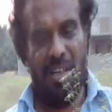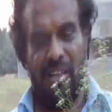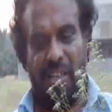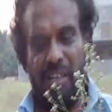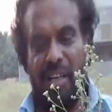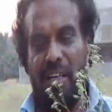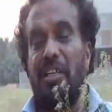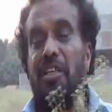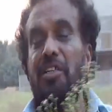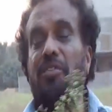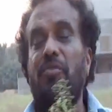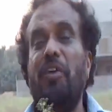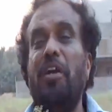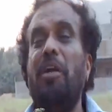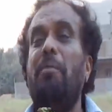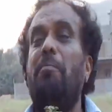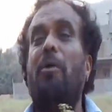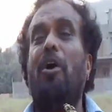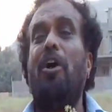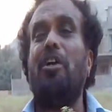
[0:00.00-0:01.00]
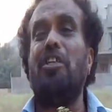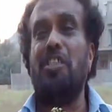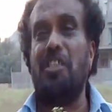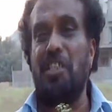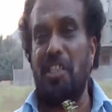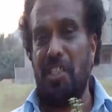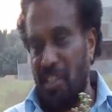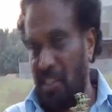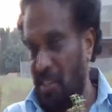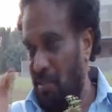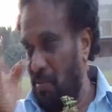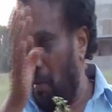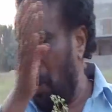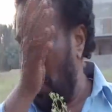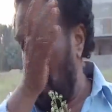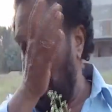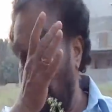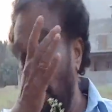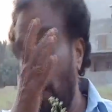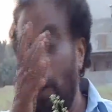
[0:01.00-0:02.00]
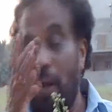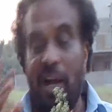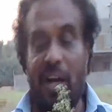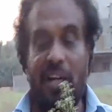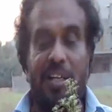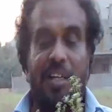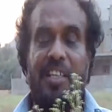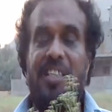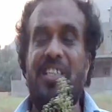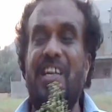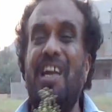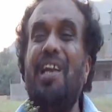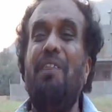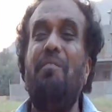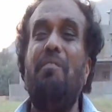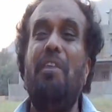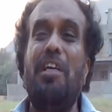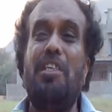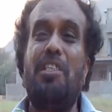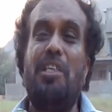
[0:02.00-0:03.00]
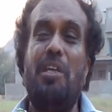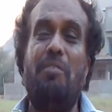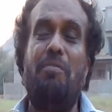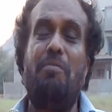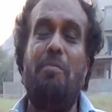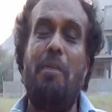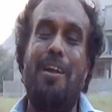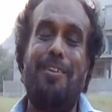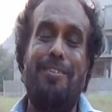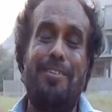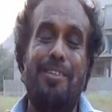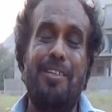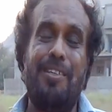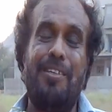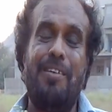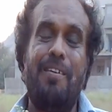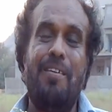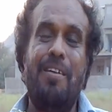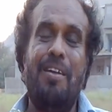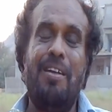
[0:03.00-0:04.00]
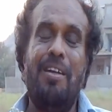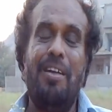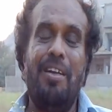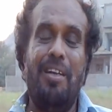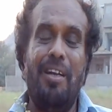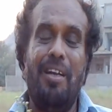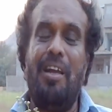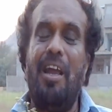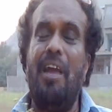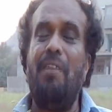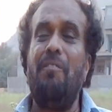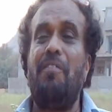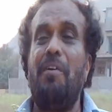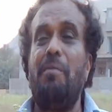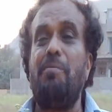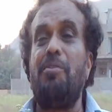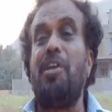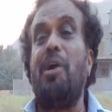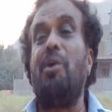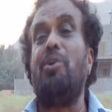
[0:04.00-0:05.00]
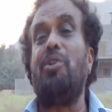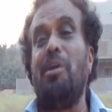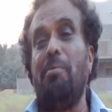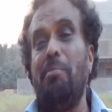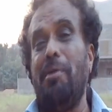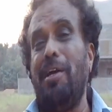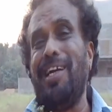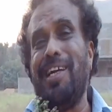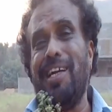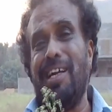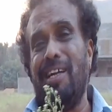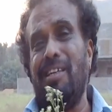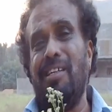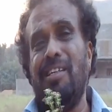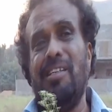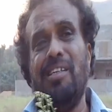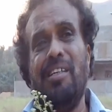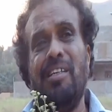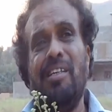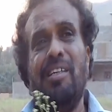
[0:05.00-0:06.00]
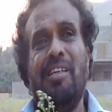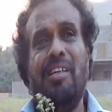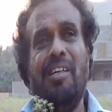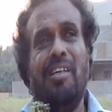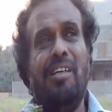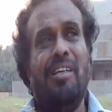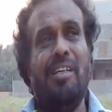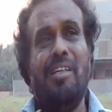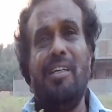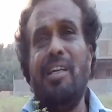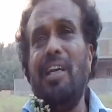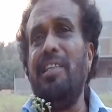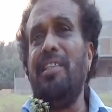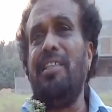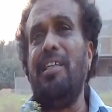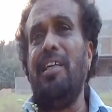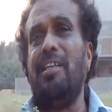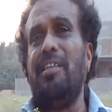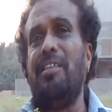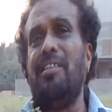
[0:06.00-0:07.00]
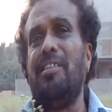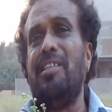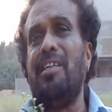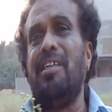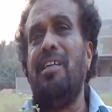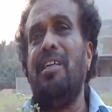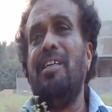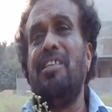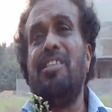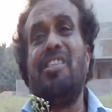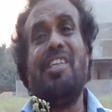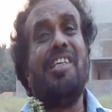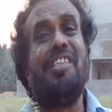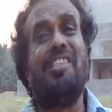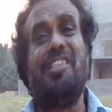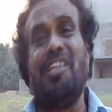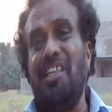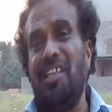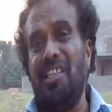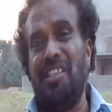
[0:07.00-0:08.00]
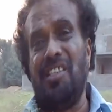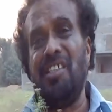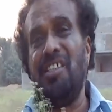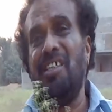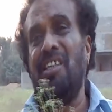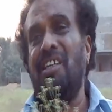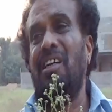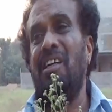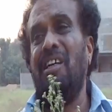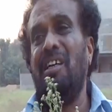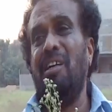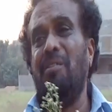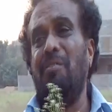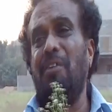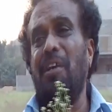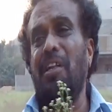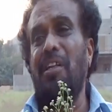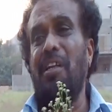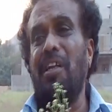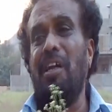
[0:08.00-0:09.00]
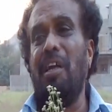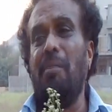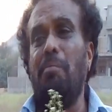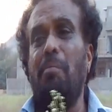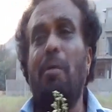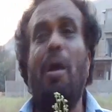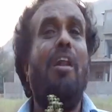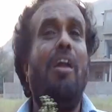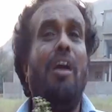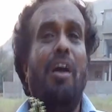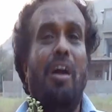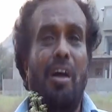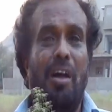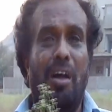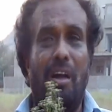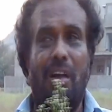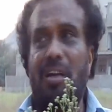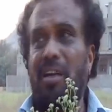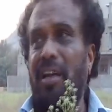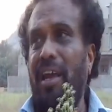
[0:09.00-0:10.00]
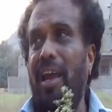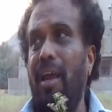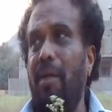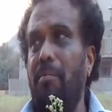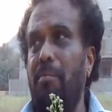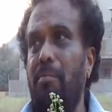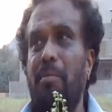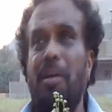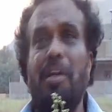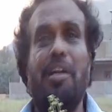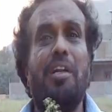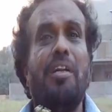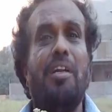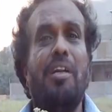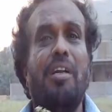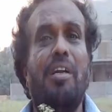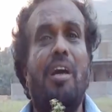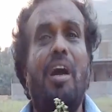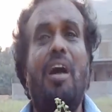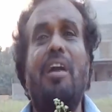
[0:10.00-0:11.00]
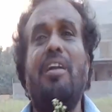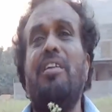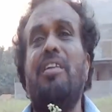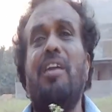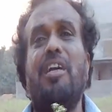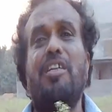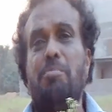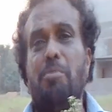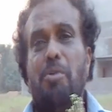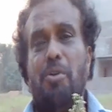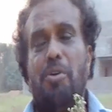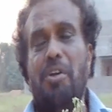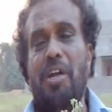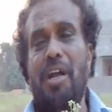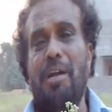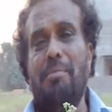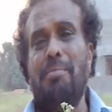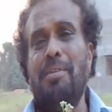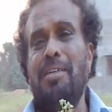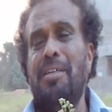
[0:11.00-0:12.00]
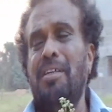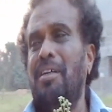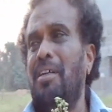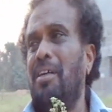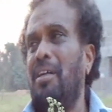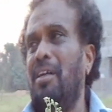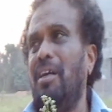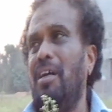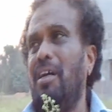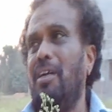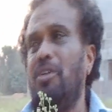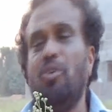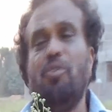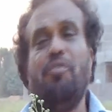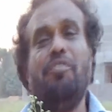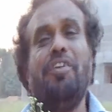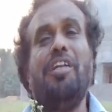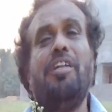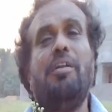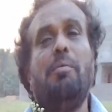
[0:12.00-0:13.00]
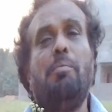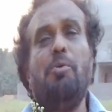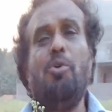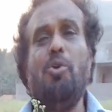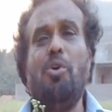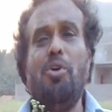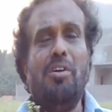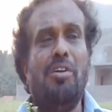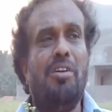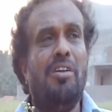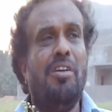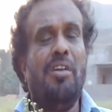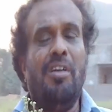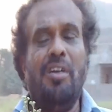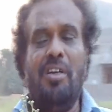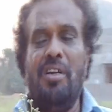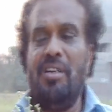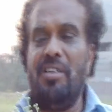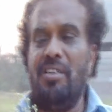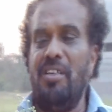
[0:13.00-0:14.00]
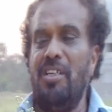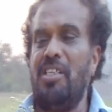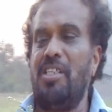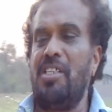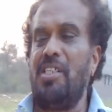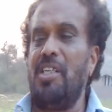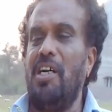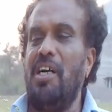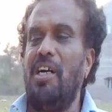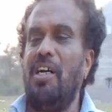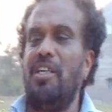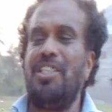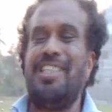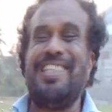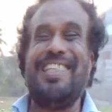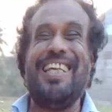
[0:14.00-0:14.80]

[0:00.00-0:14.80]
that it is very poisonous. And it is an invasive plant. It came from South America in 1960s when the Bulgur came in Caritas program uh, to feed the poor this uh,